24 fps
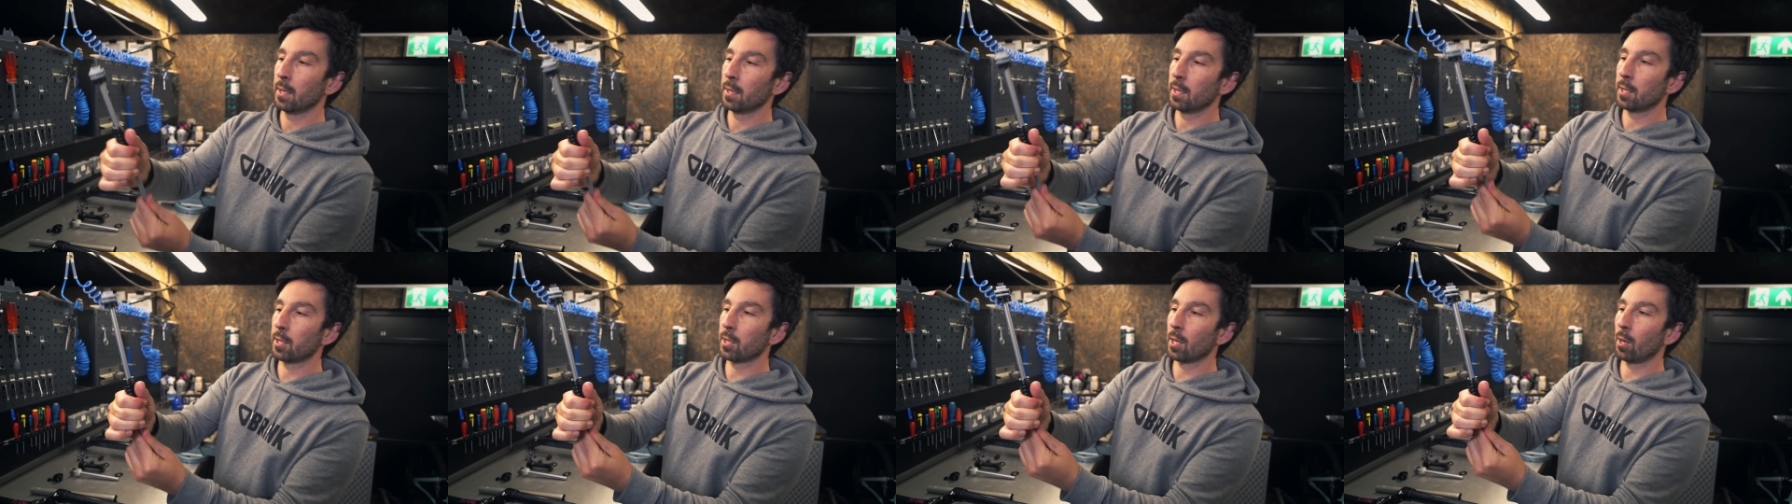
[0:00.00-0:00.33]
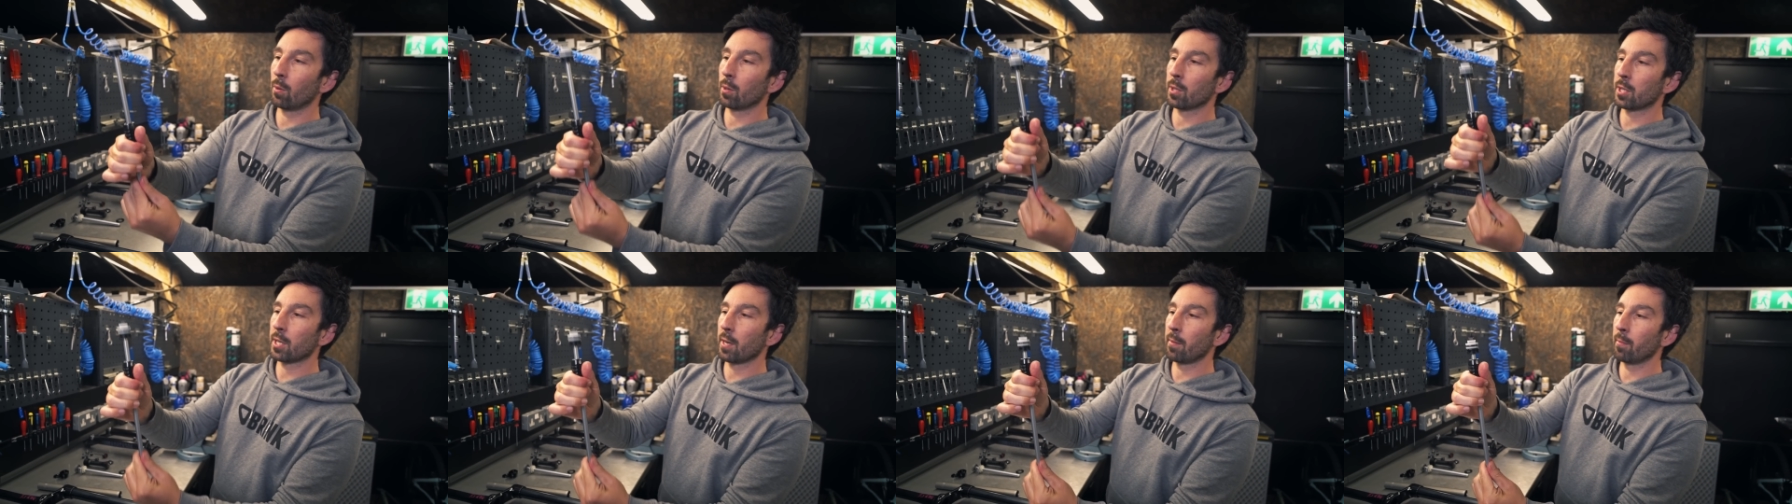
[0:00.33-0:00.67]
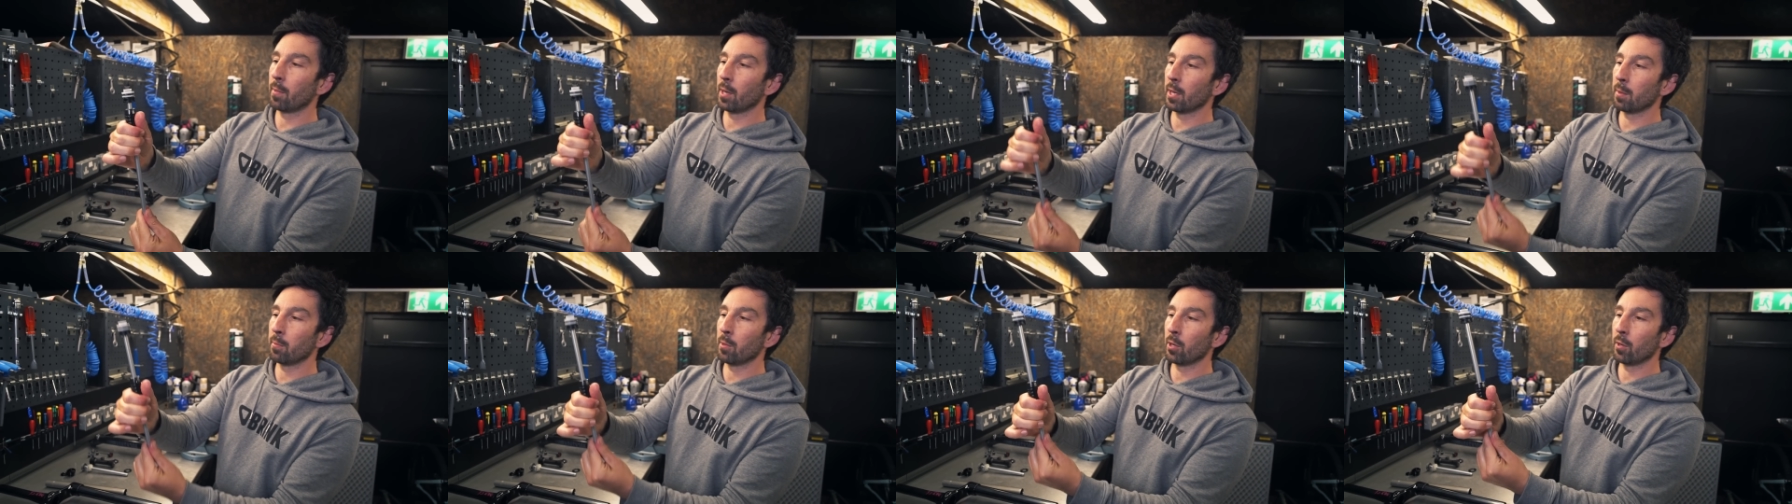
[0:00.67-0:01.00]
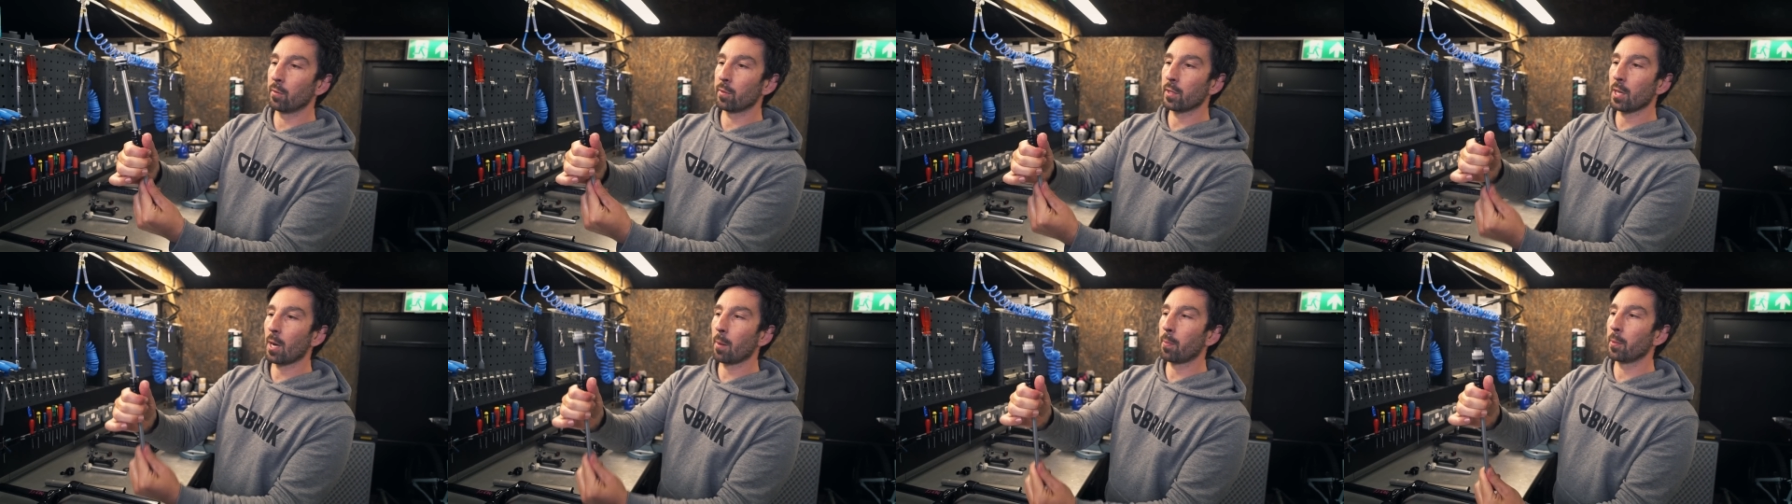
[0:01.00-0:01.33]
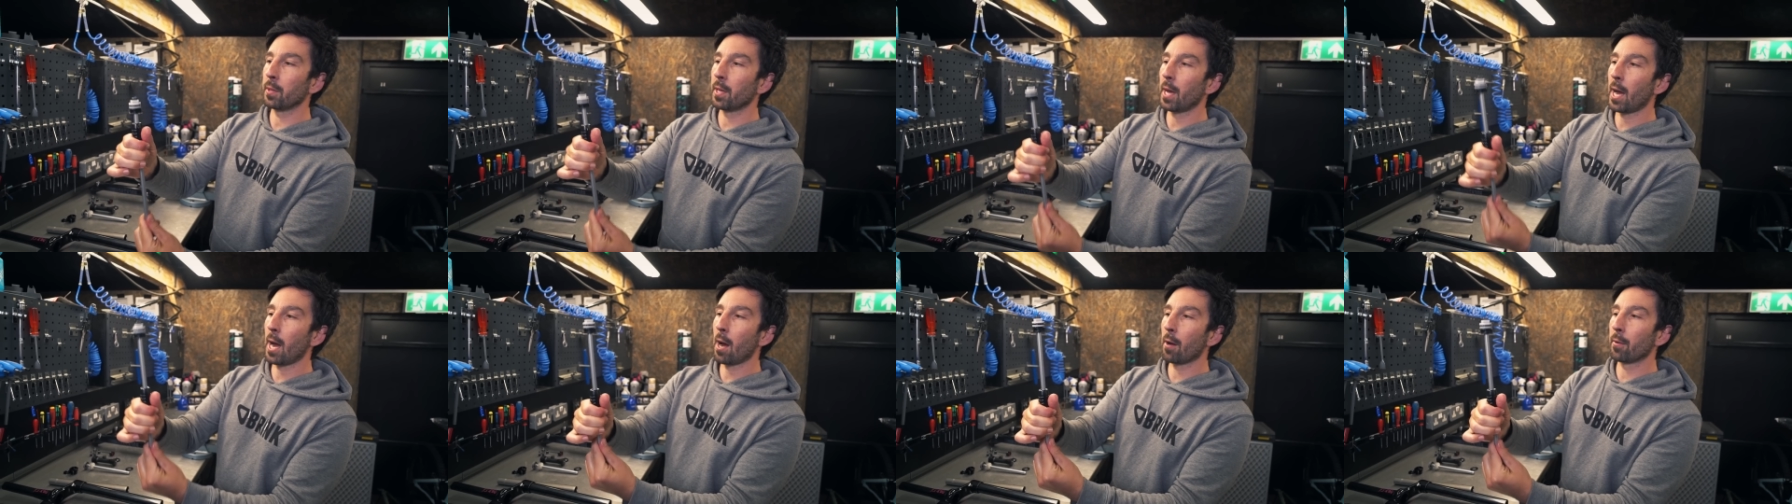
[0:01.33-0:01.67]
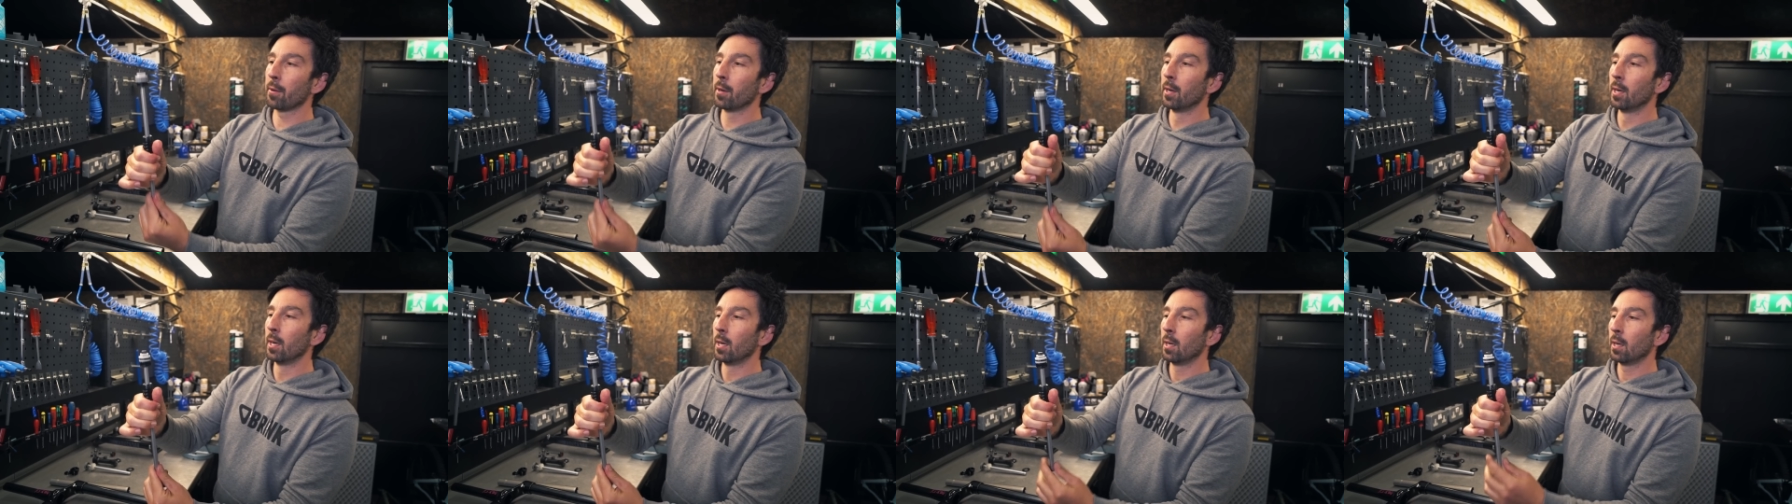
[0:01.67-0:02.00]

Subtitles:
this whole assembly moves up and down